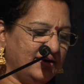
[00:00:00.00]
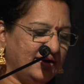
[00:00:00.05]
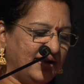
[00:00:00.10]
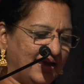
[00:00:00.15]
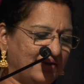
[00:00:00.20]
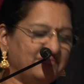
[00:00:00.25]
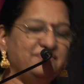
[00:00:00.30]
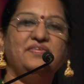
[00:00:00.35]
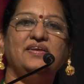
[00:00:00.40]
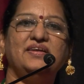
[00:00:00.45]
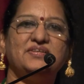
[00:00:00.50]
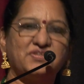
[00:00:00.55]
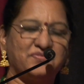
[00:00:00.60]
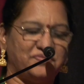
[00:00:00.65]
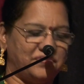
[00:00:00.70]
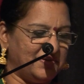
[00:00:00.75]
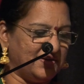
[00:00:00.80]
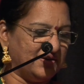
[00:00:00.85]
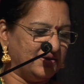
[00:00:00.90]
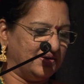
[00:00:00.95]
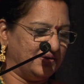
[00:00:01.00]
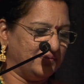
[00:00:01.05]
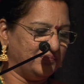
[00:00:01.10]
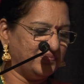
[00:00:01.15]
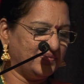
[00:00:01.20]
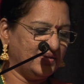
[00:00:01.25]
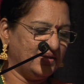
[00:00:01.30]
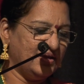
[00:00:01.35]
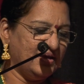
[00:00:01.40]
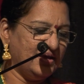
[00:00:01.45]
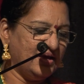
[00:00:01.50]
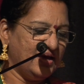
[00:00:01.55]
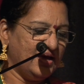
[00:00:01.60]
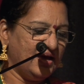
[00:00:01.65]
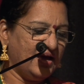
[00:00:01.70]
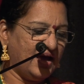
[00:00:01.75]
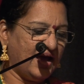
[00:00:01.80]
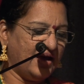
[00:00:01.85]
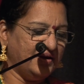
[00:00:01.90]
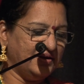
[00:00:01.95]
in every sphere,
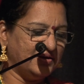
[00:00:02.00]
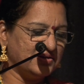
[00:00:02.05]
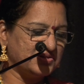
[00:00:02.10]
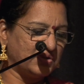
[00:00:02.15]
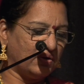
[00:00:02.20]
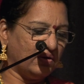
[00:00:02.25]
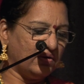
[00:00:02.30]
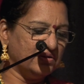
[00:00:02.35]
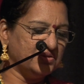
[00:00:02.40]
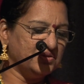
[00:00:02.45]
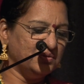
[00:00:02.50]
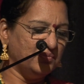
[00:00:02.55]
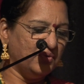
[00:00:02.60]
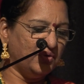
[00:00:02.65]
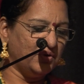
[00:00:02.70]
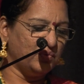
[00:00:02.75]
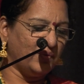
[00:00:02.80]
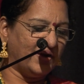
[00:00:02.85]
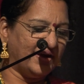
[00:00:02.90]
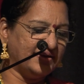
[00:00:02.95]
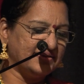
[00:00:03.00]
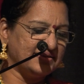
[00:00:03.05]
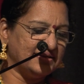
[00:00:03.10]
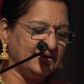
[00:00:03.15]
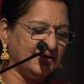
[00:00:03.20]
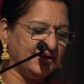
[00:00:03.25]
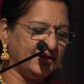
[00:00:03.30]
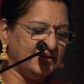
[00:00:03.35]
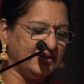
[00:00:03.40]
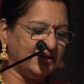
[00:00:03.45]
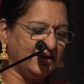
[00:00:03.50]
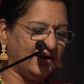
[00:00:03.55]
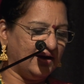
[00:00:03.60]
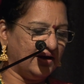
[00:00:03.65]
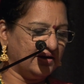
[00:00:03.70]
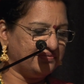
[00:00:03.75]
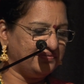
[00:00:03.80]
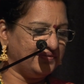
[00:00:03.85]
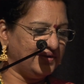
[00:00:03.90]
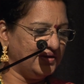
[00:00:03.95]
and it is all the more vital in the
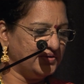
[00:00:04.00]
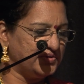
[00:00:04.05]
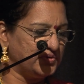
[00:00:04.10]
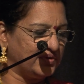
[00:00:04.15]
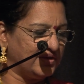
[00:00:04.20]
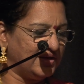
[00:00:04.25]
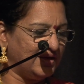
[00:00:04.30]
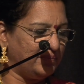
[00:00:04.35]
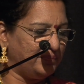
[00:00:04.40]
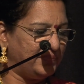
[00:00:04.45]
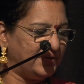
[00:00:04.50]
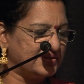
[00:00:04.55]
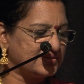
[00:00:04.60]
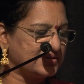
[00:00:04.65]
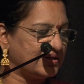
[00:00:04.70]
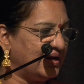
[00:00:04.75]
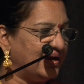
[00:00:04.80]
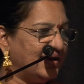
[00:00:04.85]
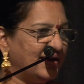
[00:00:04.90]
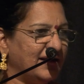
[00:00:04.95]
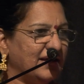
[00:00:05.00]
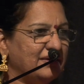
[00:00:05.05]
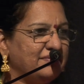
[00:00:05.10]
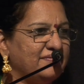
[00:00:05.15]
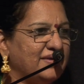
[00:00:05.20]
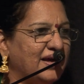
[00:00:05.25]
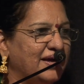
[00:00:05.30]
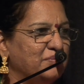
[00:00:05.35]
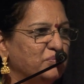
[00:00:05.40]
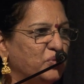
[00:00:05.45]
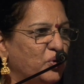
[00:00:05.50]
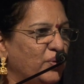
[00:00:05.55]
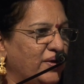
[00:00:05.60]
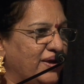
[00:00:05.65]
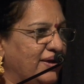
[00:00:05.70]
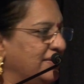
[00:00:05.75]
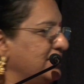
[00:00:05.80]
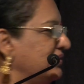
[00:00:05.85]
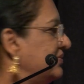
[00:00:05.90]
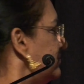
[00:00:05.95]
art field to keep it alive and moving.